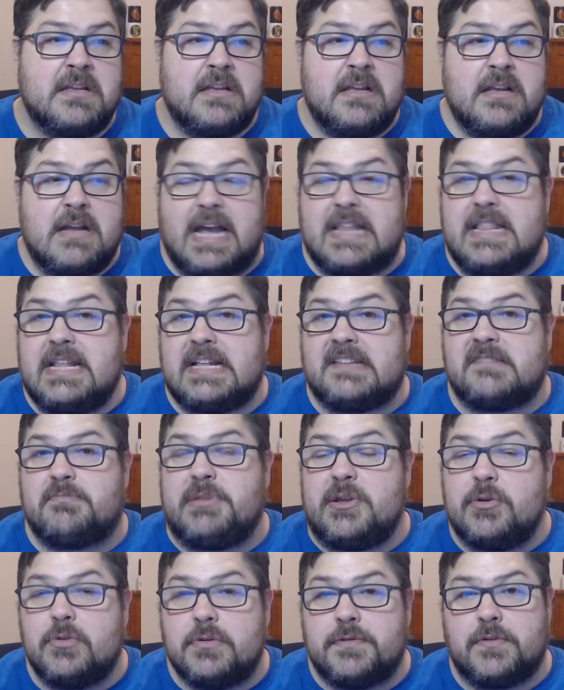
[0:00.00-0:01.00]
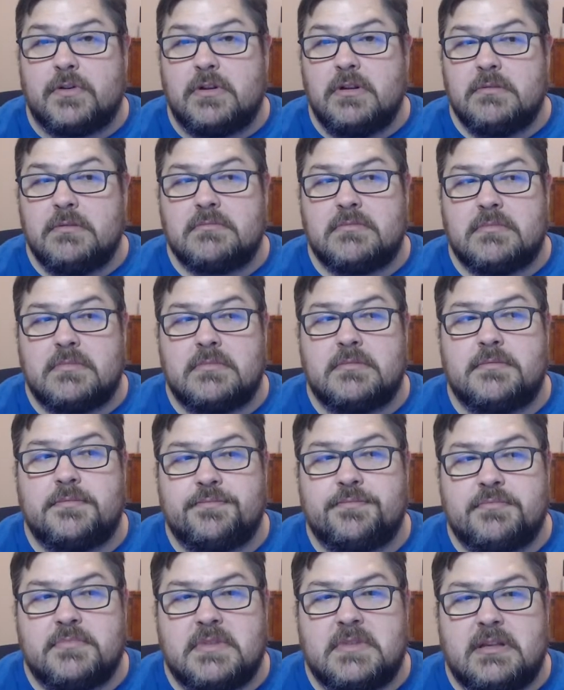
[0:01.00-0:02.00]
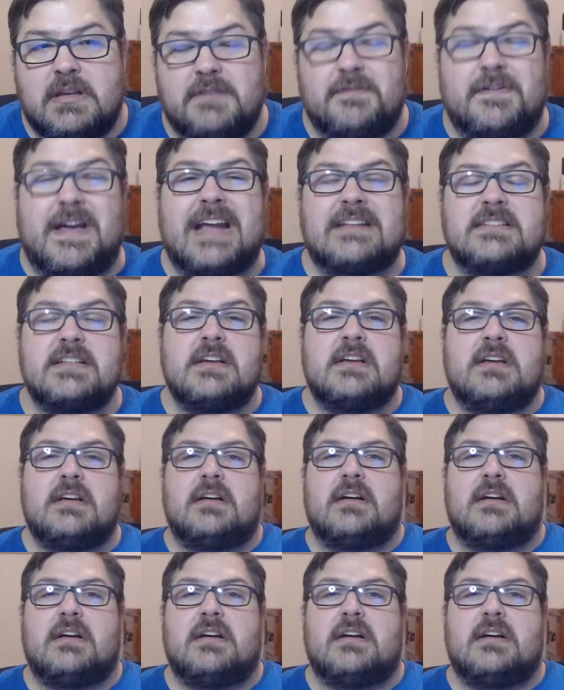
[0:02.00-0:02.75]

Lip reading: I think that's beautiful. In fact,